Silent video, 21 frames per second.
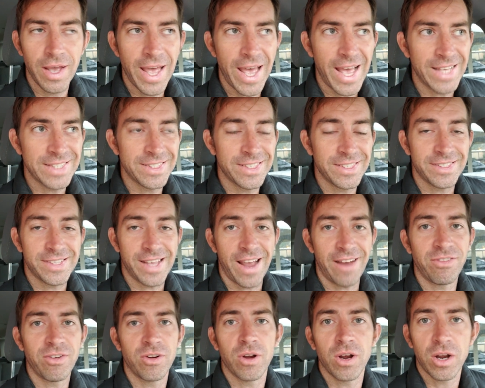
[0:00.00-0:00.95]
Has this
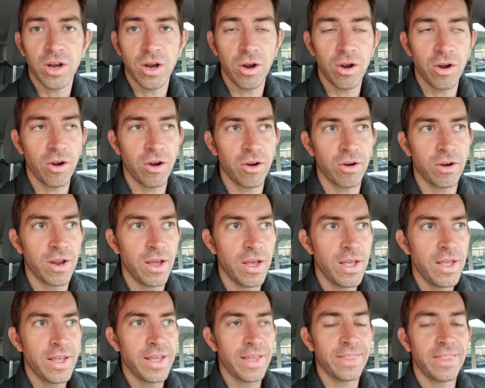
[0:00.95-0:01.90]
ever occurred
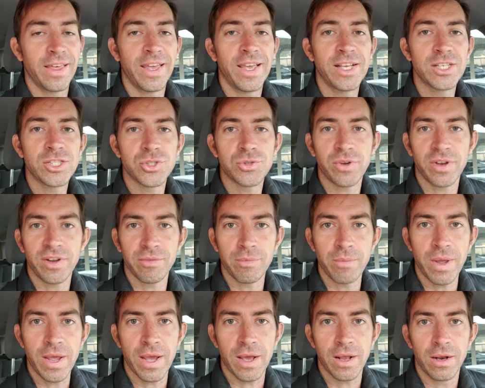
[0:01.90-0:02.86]
in the history of
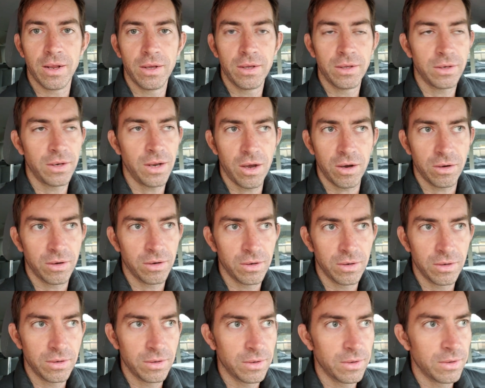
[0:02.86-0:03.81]
man? No.
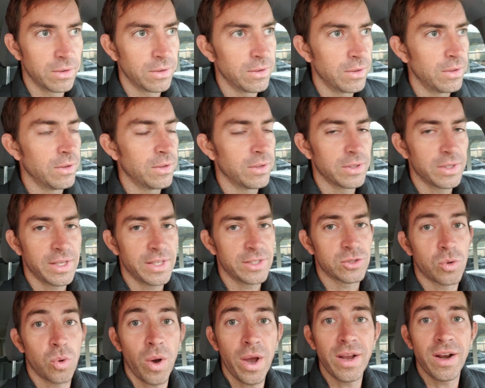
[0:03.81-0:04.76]

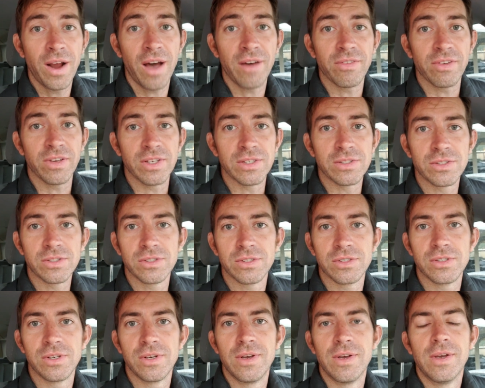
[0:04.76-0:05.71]
It's quite
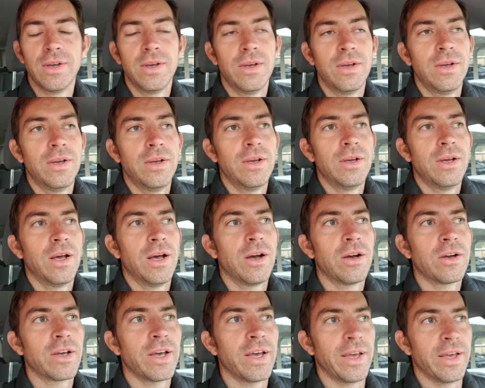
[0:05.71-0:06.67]
obvious.
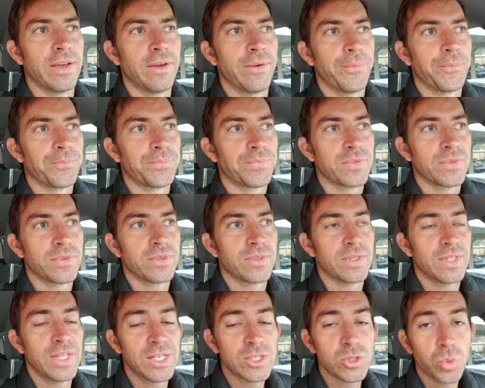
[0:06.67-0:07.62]
Okay,
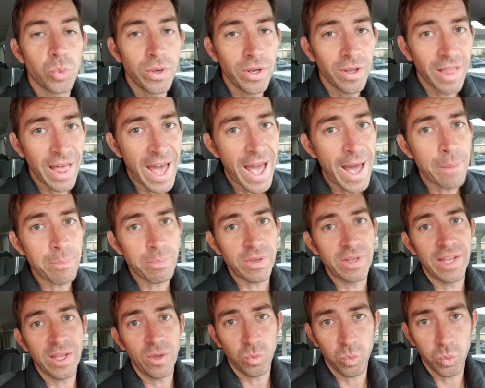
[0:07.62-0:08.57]
this will
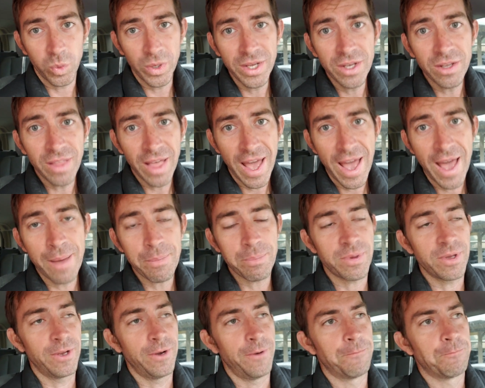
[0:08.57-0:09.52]
happen. It will
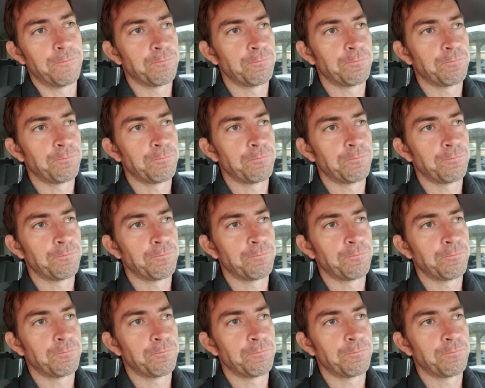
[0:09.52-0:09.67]
happen.